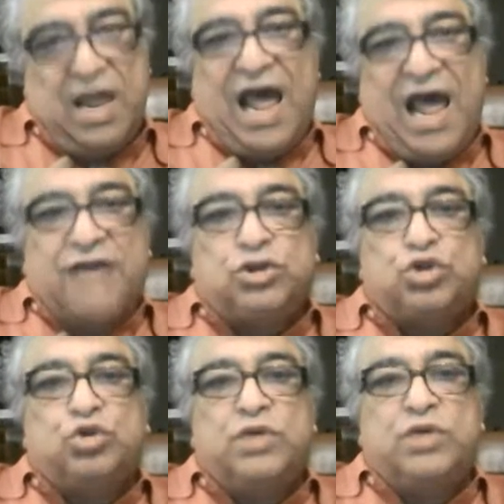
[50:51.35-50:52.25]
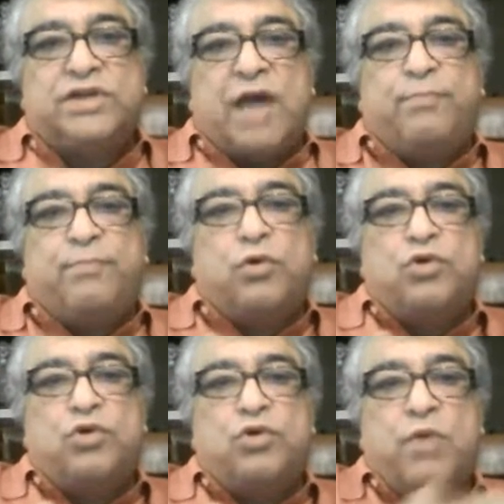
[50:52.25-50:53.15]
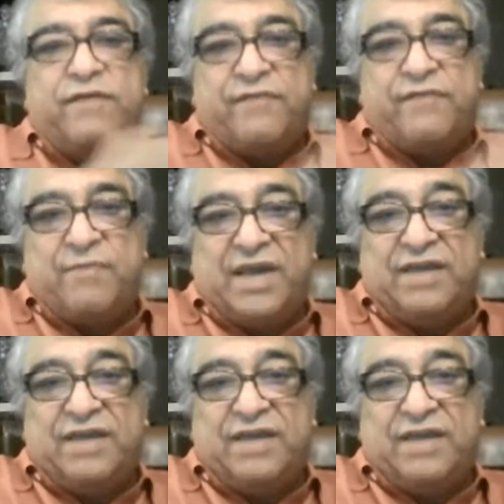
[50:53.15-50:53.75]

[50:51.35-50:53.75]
As soon as I pull you away from me